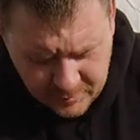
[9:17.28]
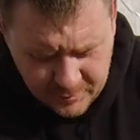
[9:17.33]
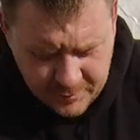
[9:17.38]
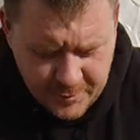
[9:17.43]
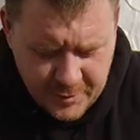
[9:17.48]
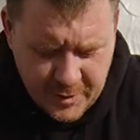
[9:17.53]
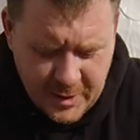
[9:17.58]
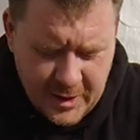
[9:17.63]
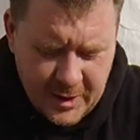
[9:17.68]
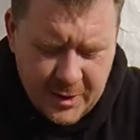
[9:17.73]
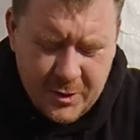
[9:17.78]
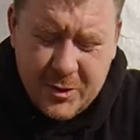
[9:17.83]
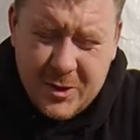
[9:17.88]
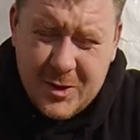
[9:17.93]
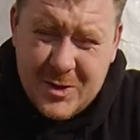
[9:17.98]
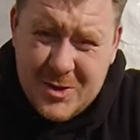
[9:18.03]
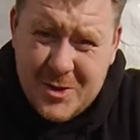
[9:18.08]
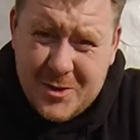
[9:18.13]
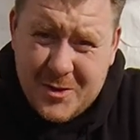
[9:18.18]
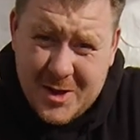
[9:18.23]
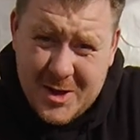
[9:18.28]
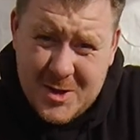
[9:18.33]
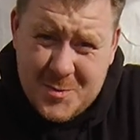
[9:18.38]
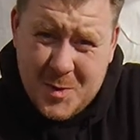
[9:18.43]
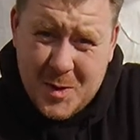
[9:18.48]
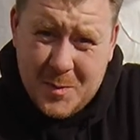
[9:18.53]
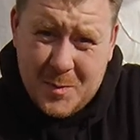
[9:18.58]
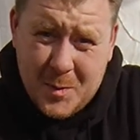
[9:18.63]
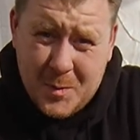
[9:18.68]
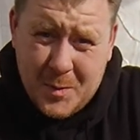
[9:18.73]
If you are going to do this,
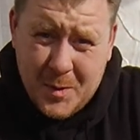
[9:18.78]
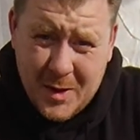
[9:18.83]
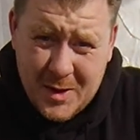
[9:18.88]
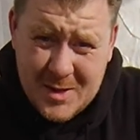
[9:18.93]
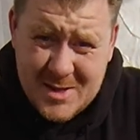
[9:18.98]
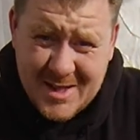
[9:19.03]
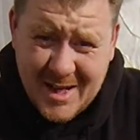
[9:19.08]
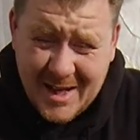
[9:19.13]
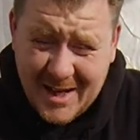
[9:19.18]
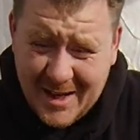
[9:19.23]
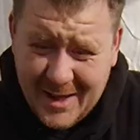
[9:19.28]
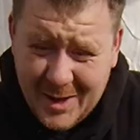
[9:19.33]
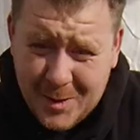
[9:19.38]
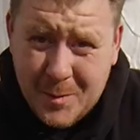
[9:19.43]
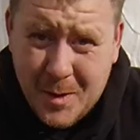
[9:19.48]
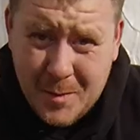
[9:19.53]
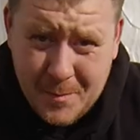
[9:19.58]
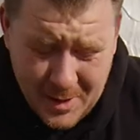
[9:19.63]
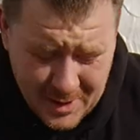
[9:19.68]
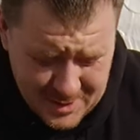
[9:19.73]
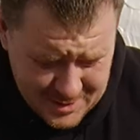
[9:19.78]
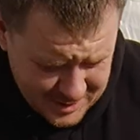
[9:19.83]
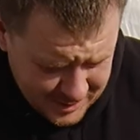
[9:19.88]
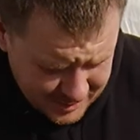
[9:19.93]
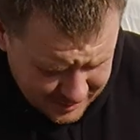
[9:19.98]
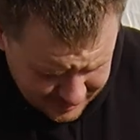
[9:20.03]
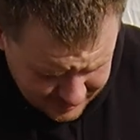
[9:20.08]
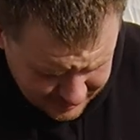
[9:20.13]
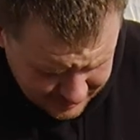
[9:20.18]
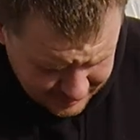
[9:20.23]
be prepared to get a little bit messy
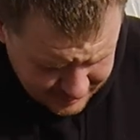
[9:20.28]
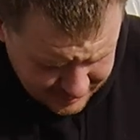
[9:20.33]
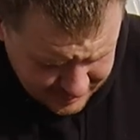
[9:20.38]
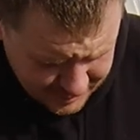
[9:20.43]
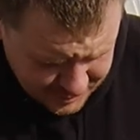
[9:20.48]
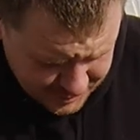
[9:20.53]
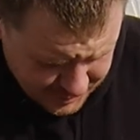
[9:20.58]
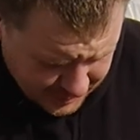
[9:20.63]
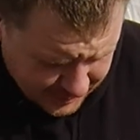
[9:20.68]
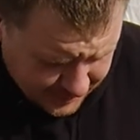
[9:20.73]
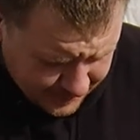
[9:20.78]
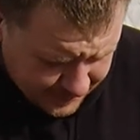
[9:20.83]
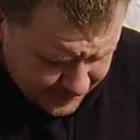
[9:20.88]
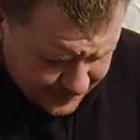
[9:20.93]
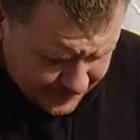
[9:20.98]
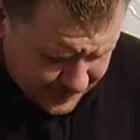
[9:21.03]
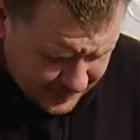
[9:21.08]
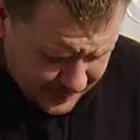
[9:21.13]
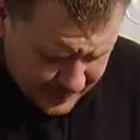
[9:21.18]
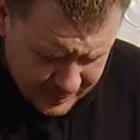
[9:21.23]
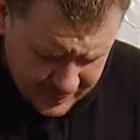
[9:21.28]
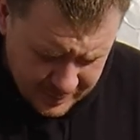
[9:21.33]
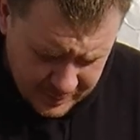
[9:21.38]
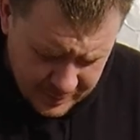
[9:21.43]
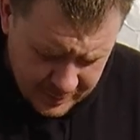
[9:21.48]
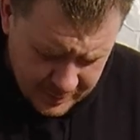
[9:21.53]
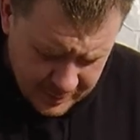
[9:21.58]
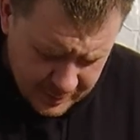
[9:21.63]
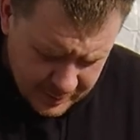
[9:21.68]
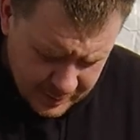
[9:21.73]
as well.
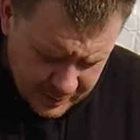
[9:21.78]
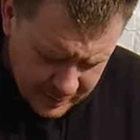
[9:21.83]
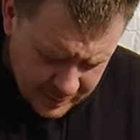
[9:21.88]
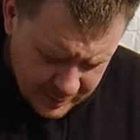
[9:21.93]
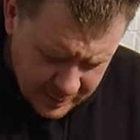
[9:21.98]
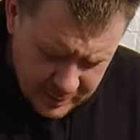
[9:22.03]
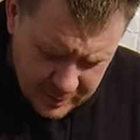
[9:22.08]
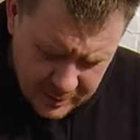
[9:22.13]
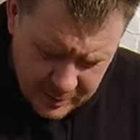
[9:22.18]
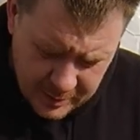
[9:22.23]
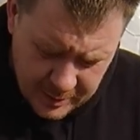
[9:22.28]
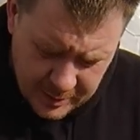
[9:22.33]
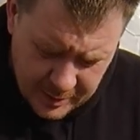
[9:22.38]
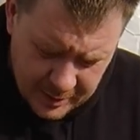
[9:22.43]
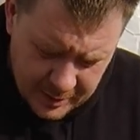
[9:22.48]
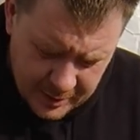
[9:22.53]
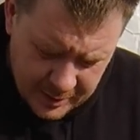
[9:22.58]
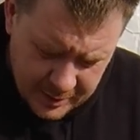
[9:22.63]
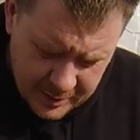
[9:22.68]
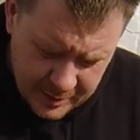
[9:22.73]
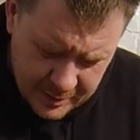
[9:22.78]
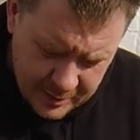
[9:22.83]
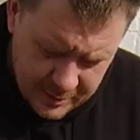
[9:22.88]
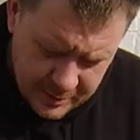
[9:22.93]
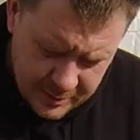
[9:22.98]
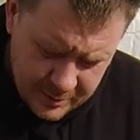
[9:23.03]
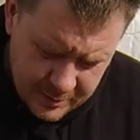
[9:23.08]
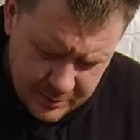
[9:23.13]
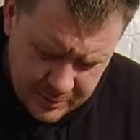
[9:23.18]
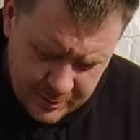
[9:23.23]

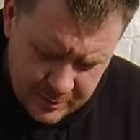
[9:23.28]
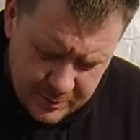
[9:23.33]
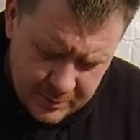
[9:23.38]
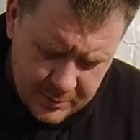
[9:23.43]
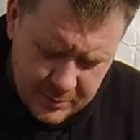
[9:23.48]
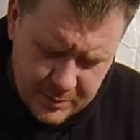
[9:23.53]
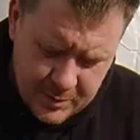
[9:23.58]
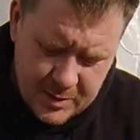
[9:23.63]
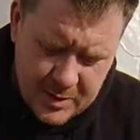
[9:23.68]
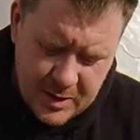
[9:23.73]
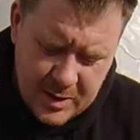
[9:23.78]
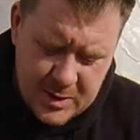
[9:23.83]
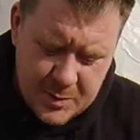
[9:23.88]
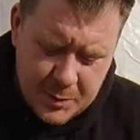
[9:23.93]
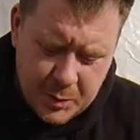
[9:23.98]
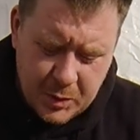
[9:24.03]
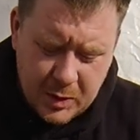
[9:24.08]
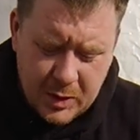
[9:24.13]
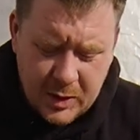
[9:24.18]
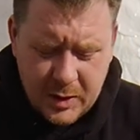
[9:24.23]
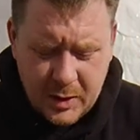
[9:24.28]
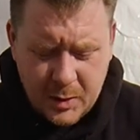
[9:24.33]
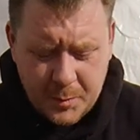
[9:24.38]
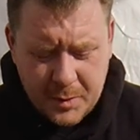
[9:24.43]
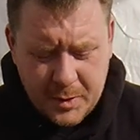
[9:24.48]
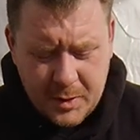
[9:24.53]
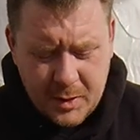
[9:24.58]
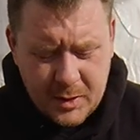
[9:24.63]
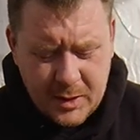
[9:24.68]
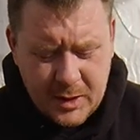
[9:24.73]
Just need to put a little
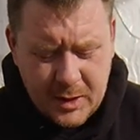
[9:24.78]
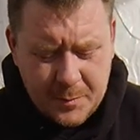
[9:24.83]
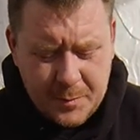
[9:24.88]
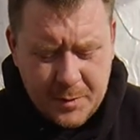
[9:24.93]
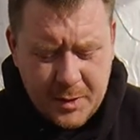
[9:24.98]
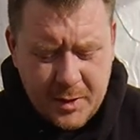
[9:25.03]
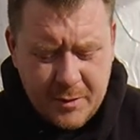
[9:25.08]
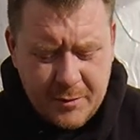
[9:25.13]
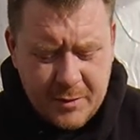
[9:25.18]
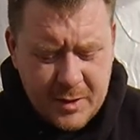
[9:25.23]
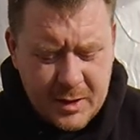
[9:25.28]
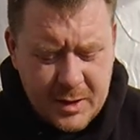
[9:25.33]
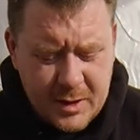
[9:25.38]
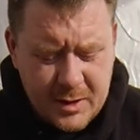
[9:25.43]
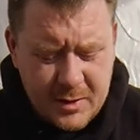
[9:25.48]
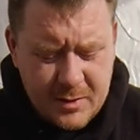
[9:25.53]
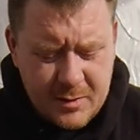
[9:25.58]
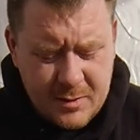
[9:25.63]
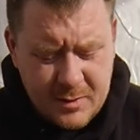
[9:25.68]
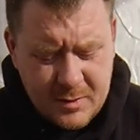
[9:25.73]
bit on that bearing there.